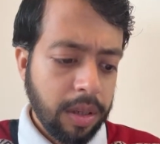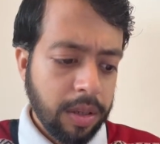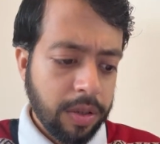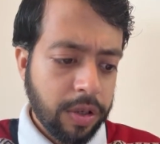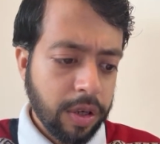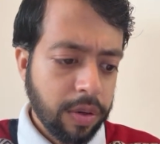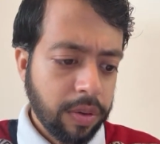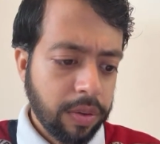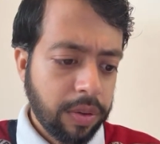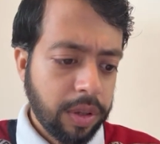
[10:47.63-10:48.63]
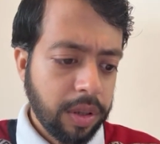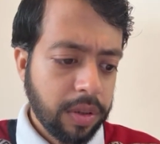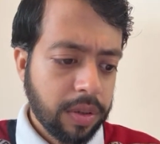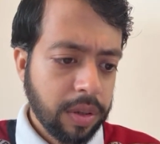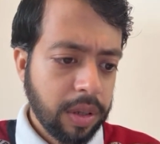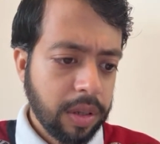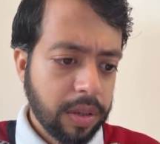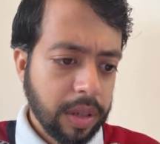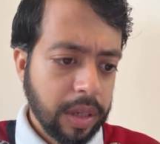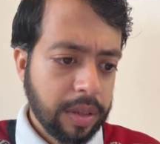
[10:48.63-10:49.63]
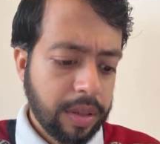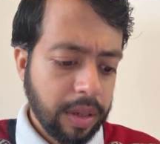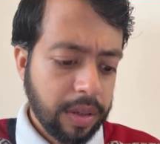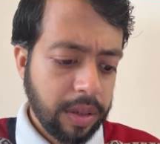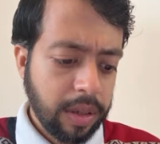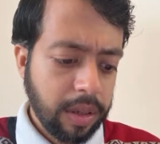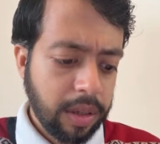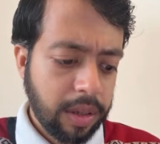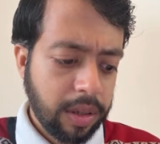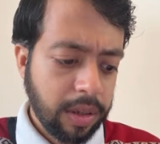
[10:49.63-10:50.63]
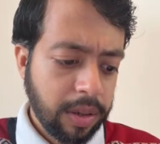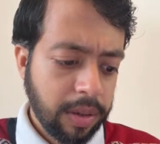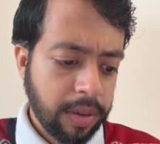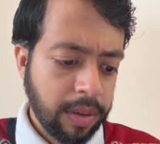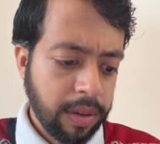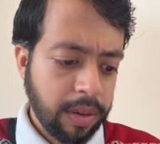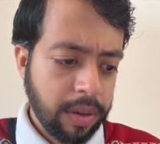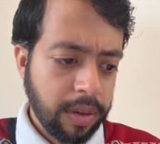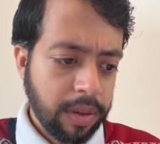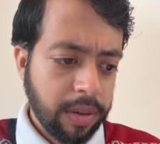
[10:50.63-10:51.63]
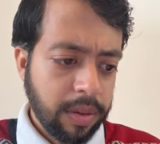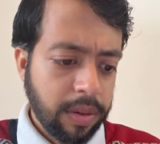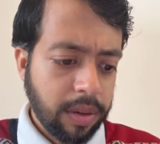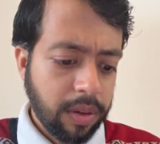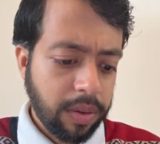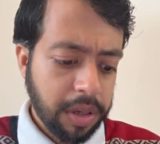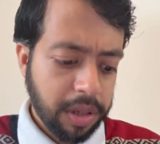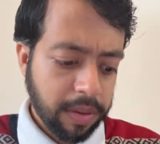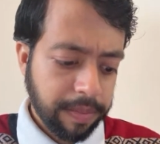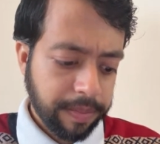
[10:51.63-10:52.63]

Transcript: So this is assessing it. Alrighty.